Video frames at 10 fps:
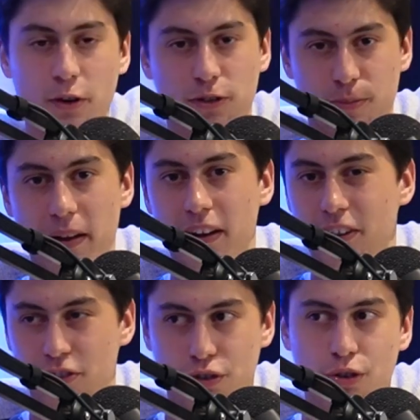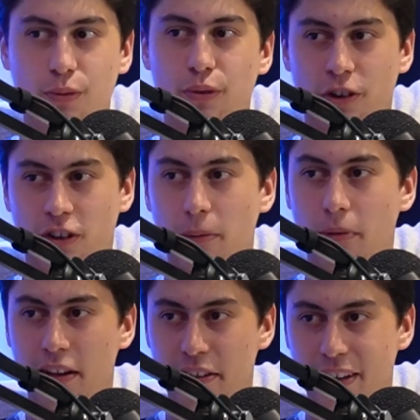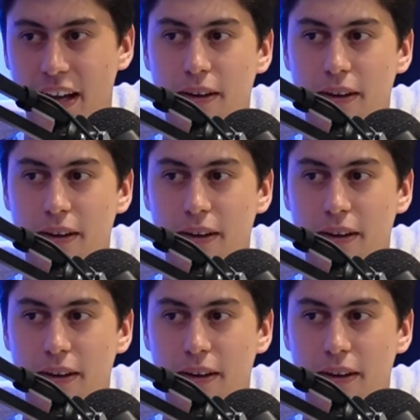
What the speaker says: don't spend it, it's just good for a club like that to have.